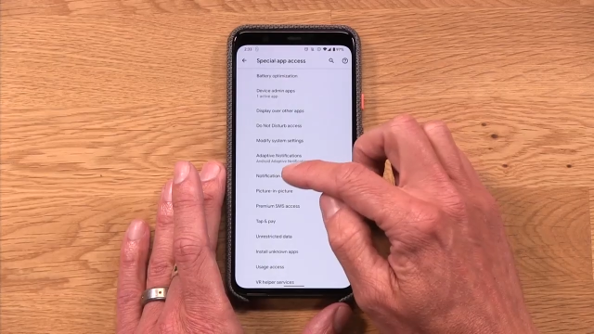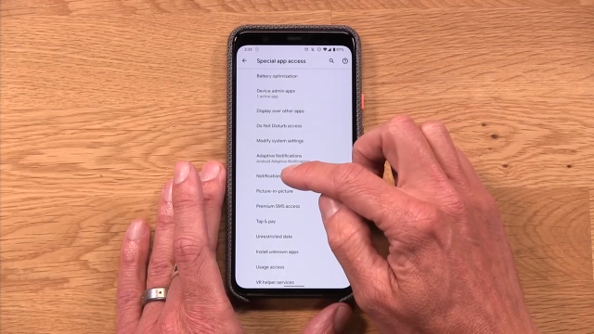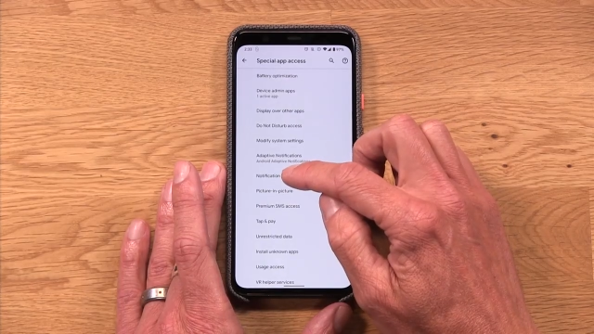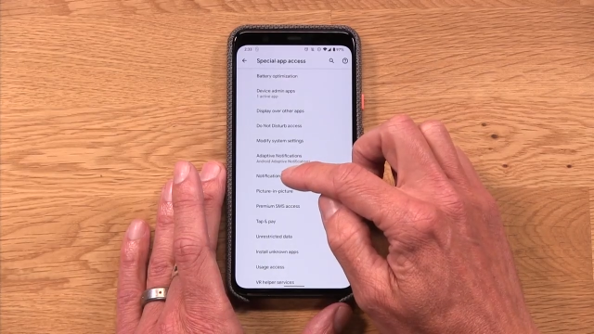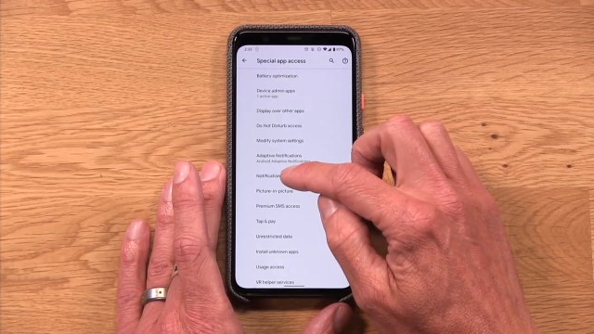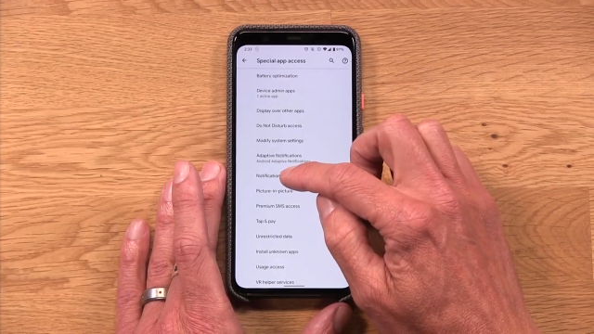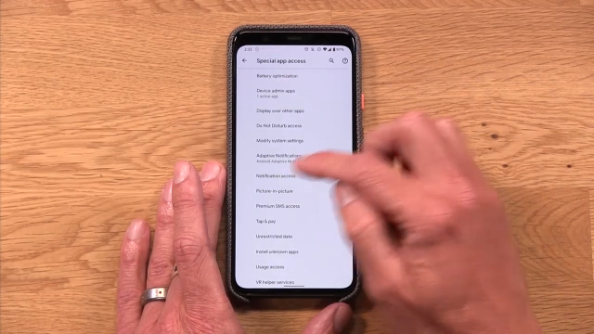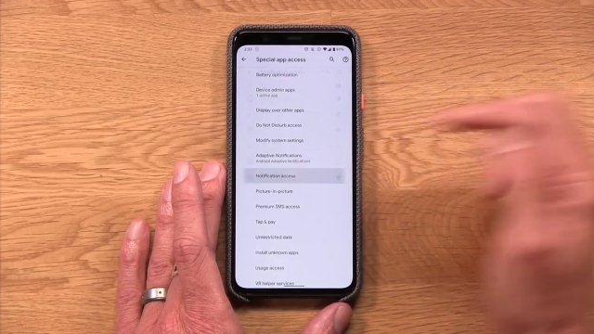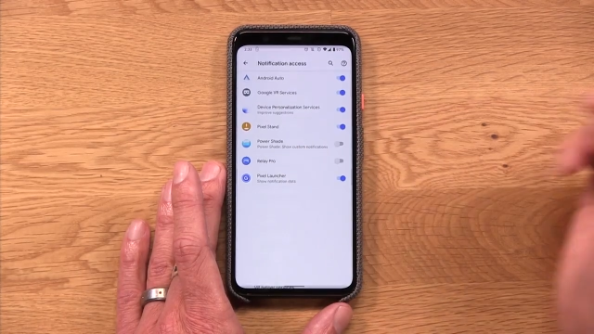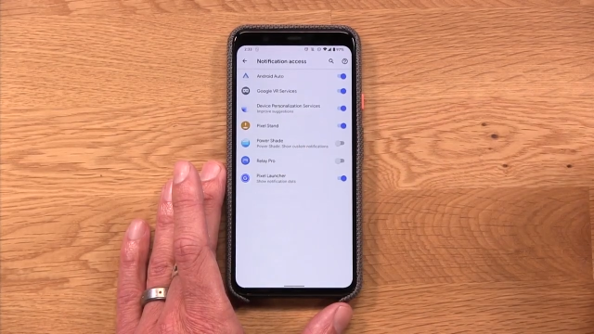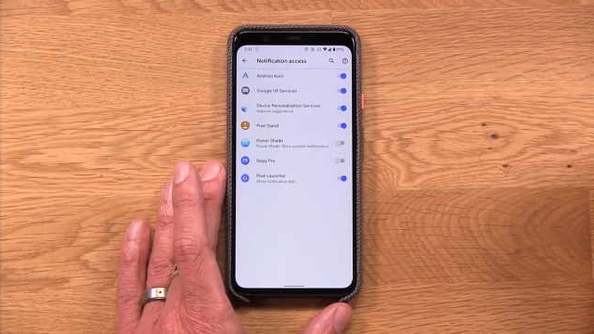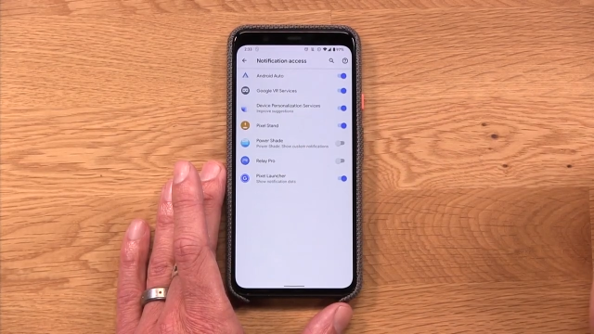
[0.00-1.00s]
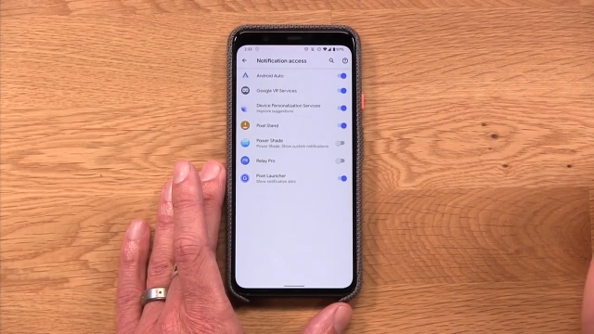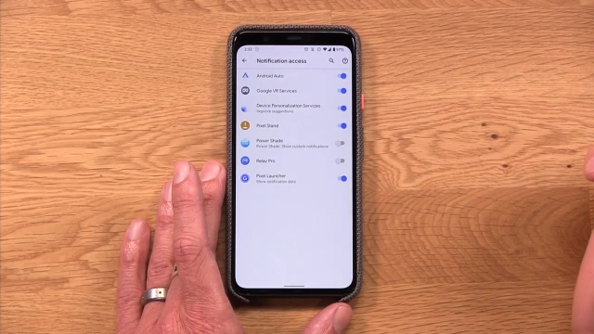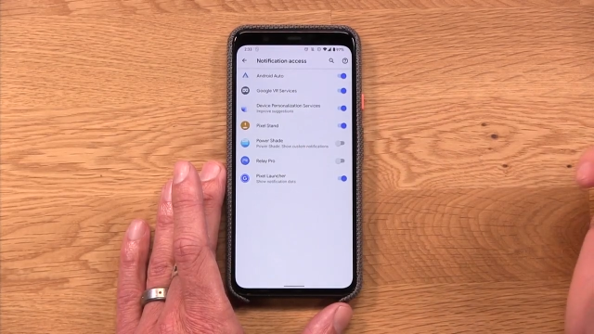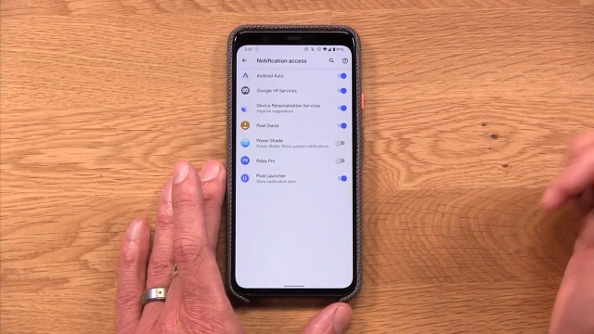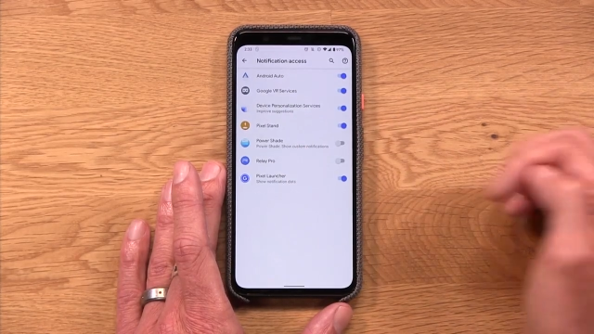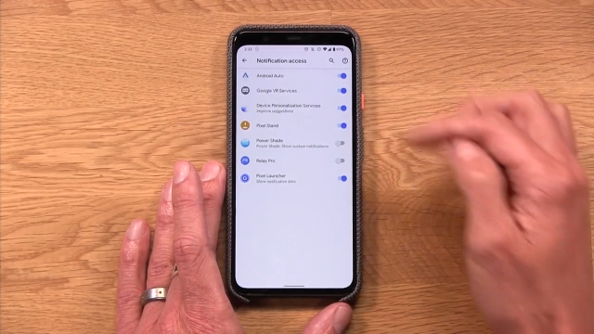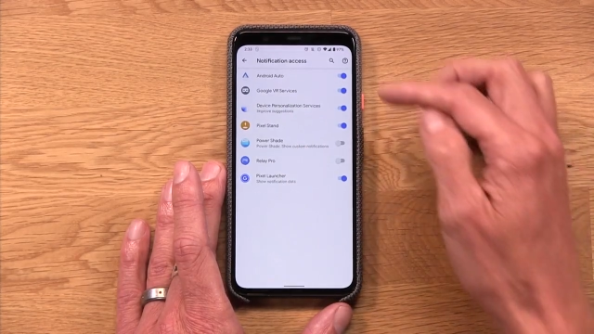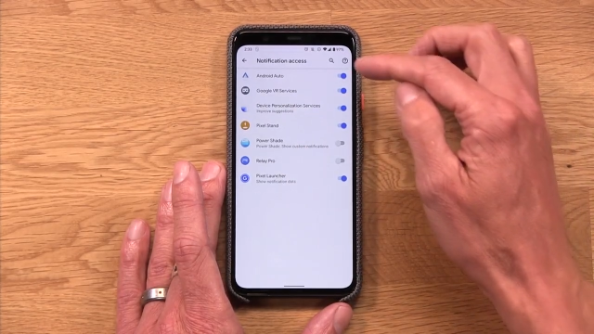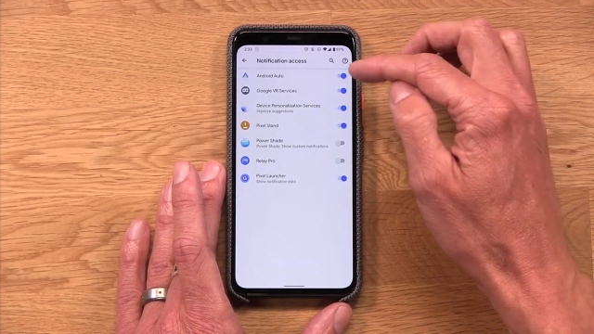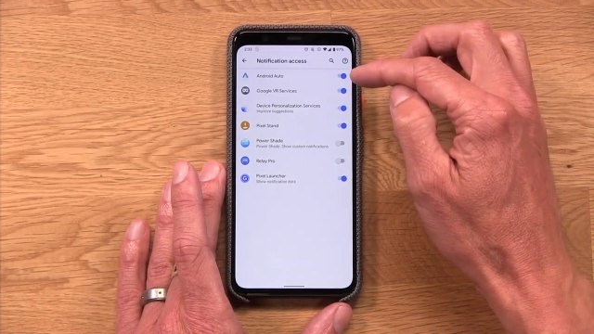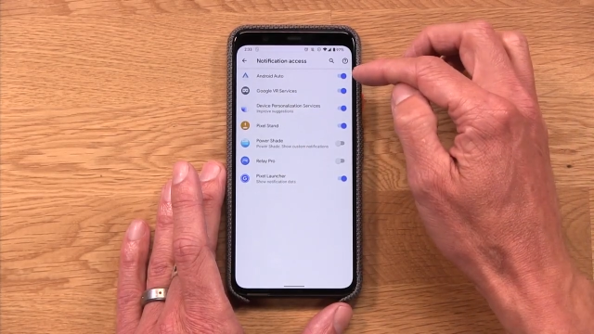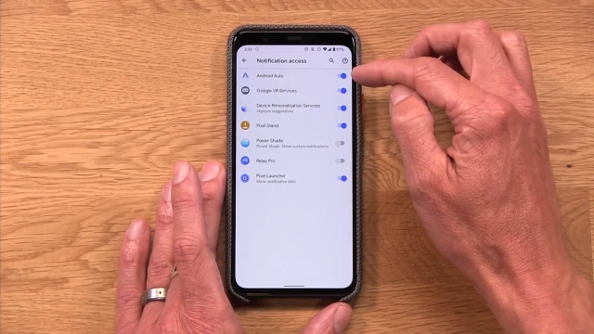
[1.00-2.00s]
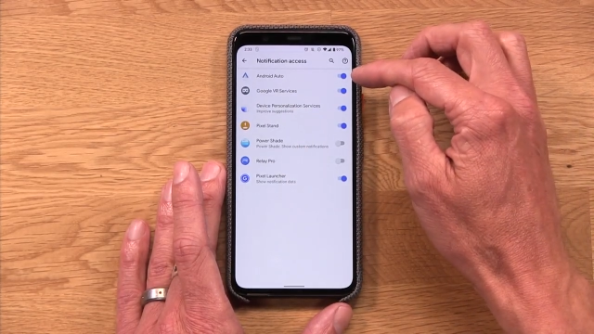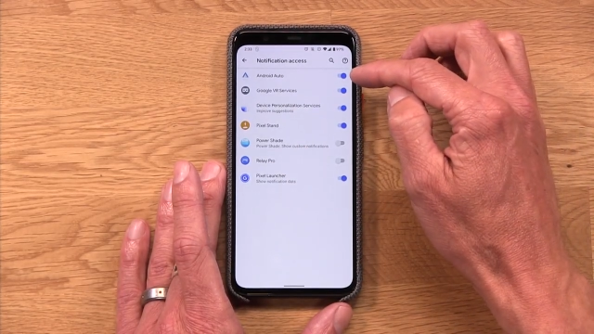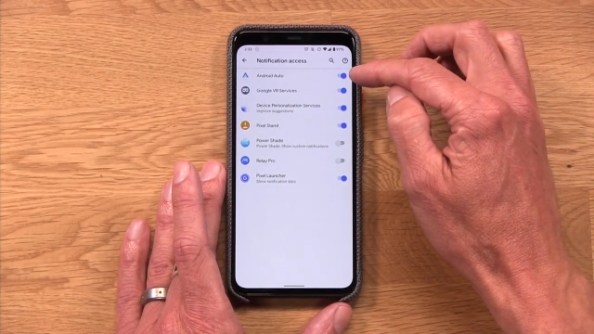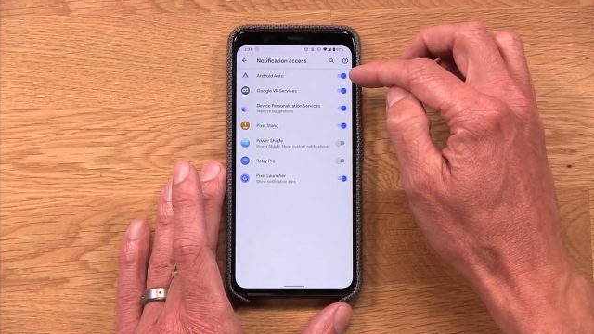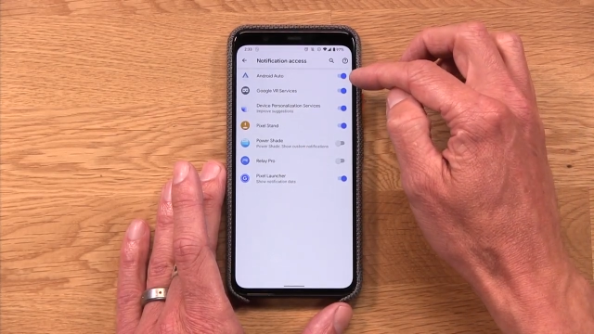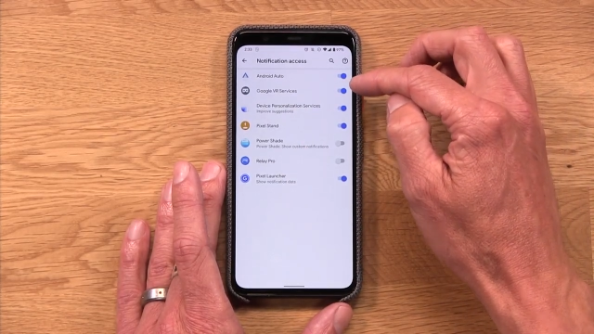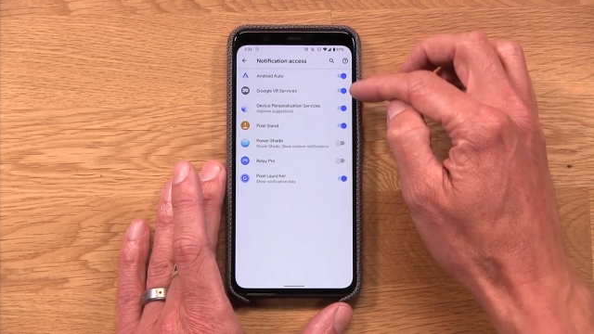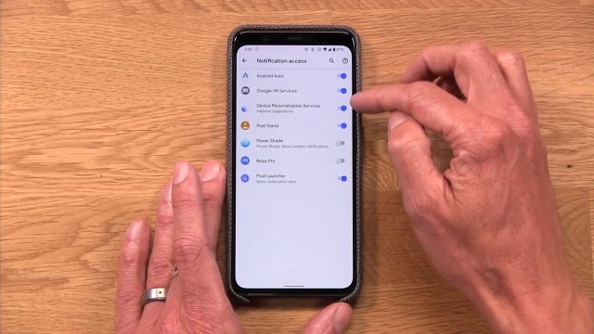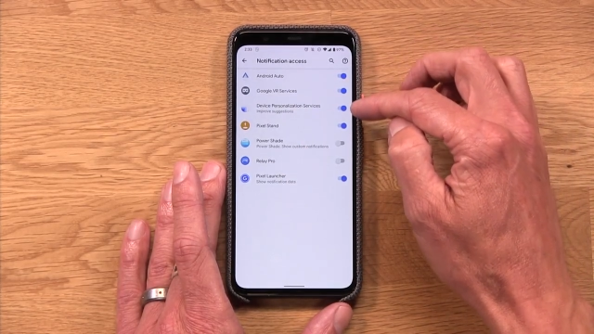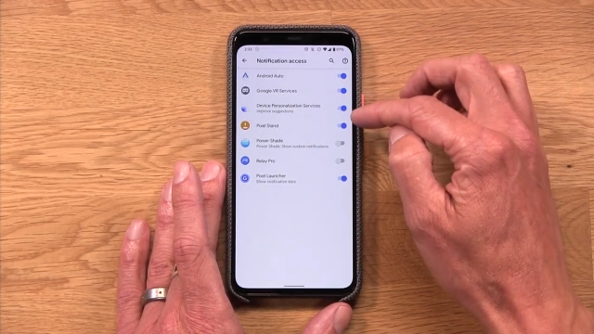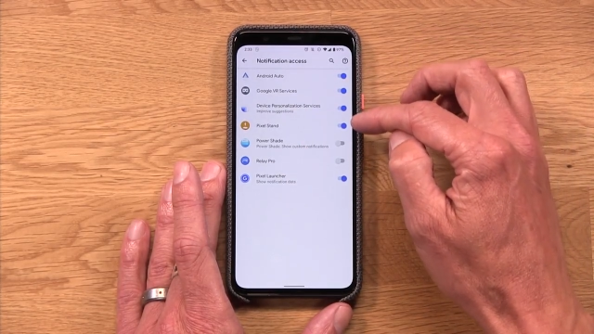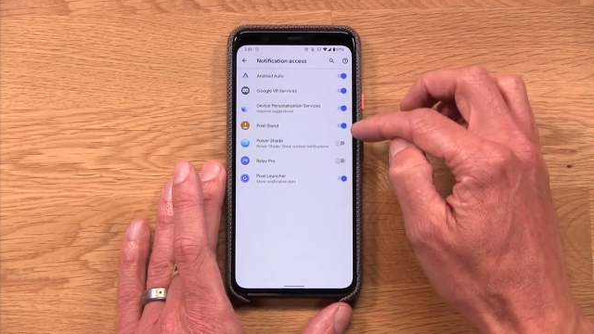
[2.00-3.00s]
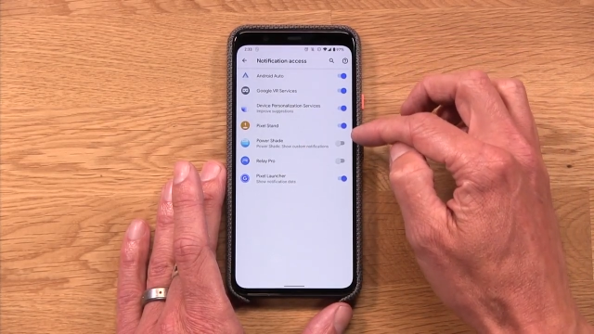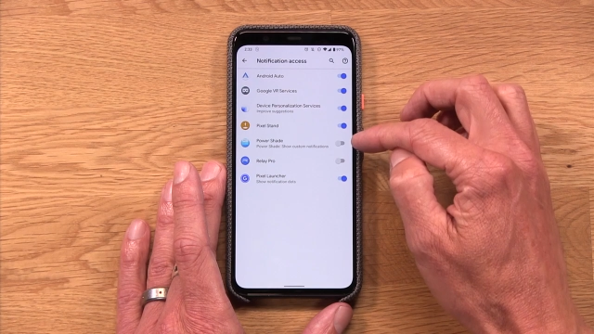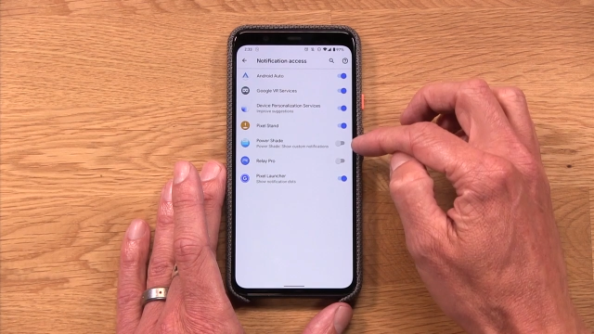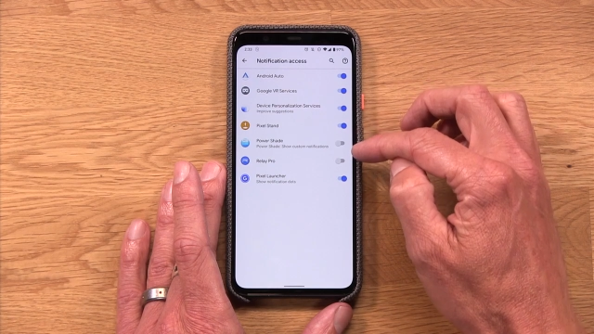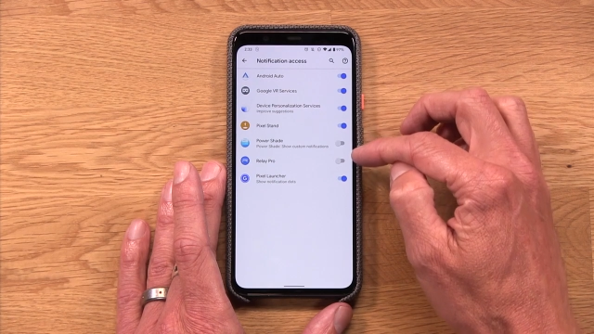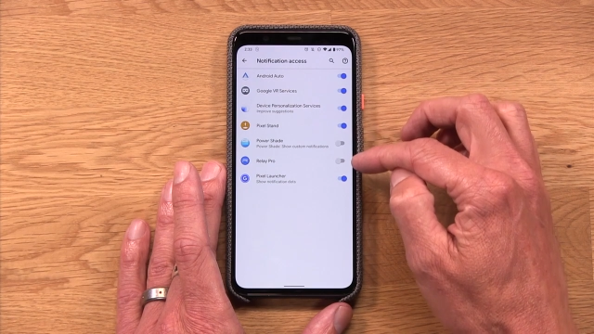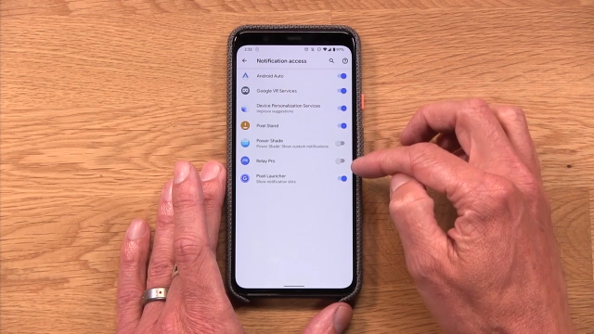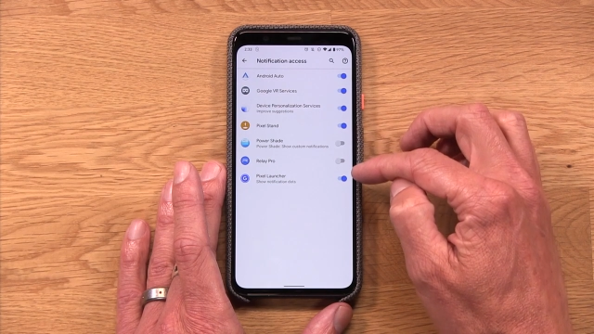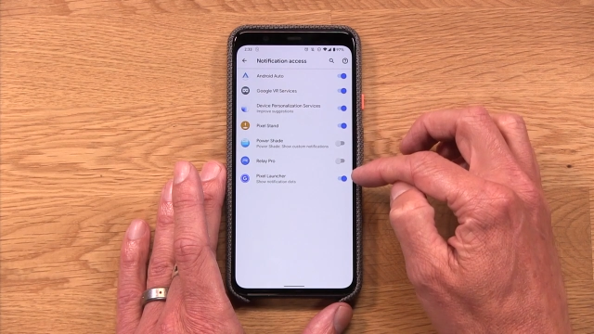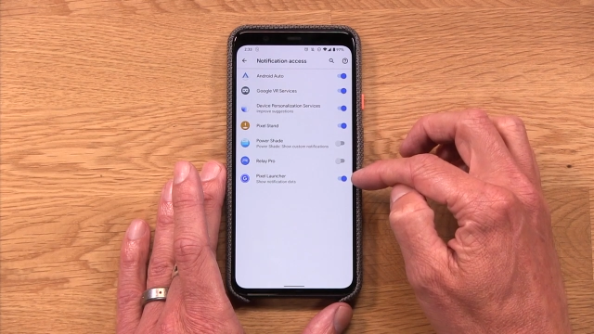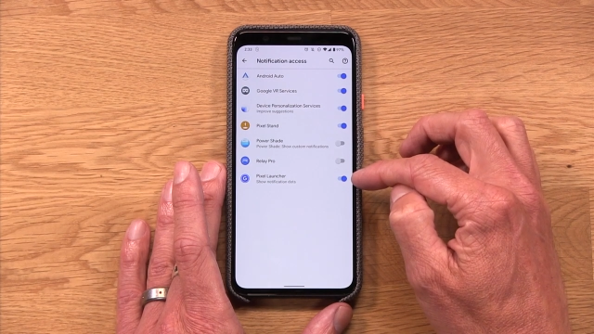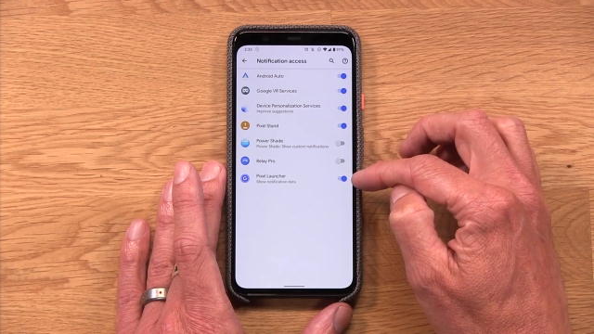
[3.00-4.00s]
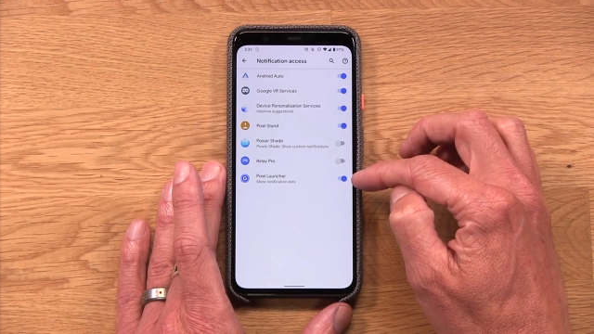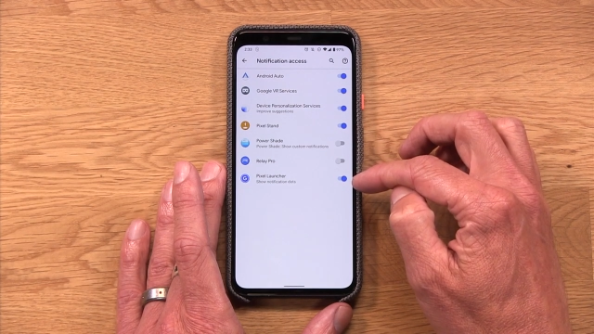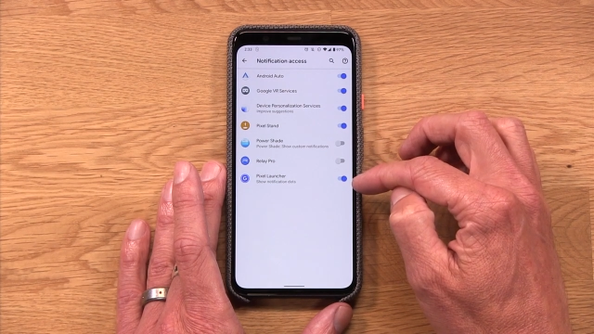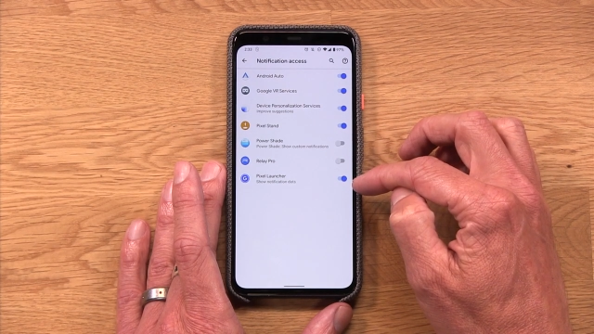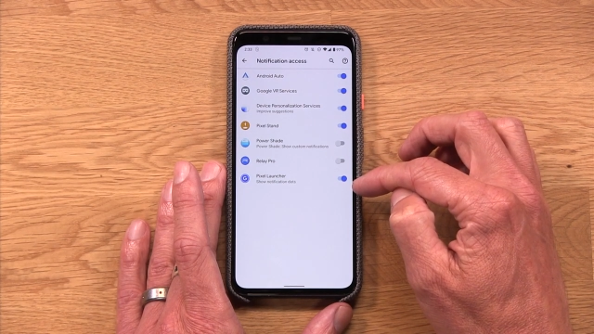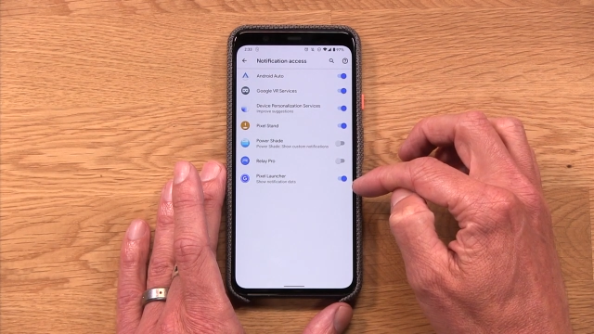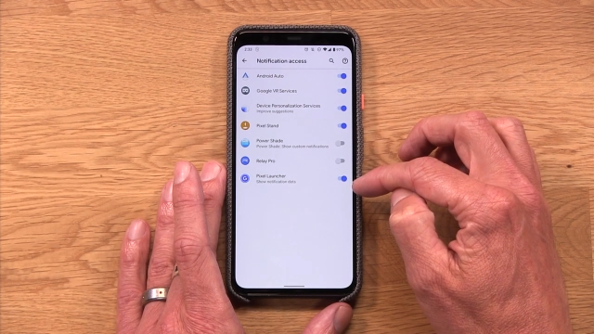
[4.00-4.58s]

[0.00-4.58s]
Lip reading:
No face is visible, so there are no lips to read.